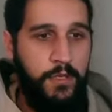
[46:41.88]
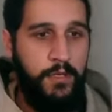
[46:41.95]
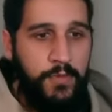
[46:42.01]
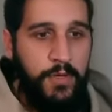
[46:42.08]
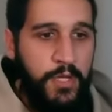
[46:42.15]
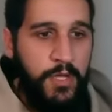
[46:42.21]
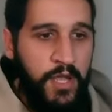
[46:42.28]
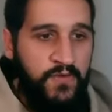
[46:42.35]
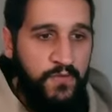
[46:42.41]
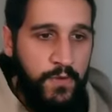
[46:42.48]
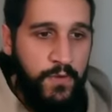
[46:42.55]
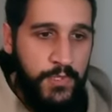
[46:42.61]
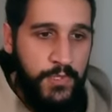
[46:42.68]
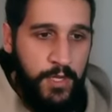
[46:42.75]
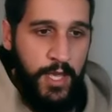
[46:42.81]
But
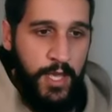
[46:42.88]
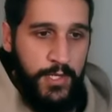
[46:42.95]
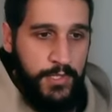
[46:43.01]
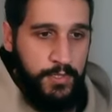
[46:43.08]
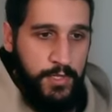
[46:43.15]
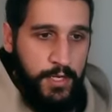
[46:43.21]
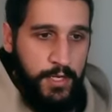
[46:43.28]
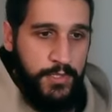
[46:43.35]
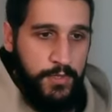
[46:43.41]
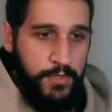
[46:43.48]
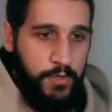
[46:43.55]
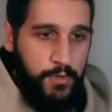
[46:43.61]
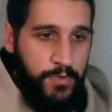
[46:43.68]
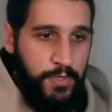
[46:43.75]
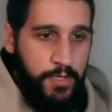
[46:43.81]
everyone's doing excellent as a
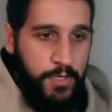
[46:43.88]
group.